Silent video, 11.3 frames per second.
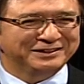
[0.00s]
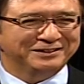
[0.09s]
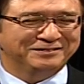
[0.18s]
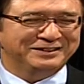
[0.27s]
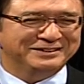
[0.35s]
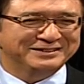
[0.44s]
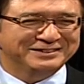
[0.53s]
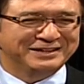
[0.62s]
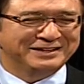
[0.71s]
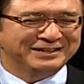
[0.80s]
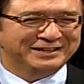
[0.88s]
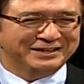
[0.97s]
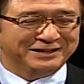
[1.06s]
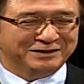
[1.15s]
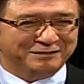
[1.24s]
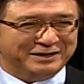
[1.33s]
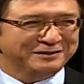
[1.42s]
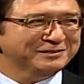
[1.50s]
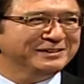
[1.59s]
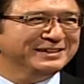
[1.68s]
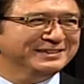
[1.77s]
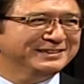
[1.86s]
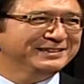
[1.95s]
with world
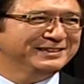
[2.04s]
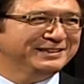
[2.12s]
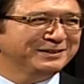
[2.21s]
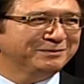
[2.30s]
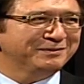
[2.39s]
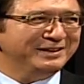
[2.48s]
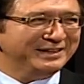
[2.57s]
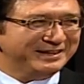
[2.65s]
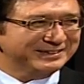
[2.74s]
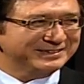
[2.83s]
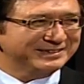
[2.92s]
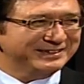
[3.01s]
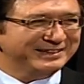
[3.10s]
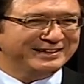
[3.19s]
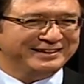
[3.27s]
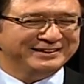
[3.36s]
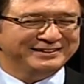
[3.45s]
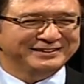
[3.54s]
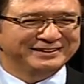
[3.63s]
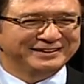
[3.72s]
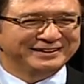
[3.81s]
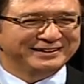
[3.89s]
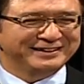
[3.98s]
class players and
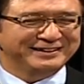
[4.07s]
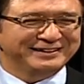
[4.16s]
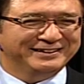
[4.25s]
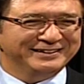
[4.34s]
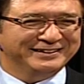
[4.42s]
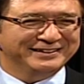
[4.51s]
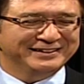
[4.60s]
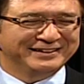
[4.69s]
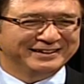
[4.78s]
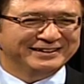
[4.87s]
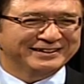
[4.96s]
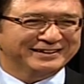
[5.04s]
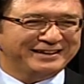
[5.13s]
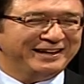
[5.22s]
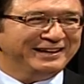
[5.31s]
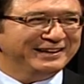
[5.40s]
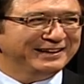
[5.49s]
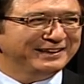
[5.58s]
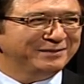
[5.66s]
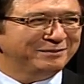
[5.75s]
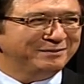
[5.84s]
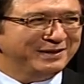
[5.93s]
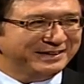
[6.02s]
uh, gain
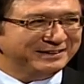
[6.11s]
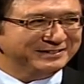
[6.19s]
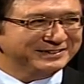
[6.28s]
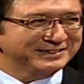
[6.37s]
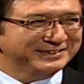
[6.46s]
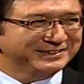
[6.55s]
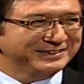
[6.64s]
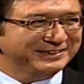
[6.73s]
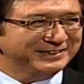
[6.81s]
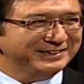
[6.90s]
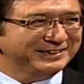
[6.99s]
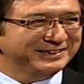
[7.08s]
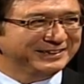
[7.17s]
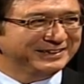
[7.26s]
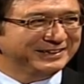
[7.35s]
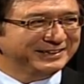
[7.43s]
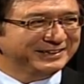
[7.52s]
medals. Uh, well,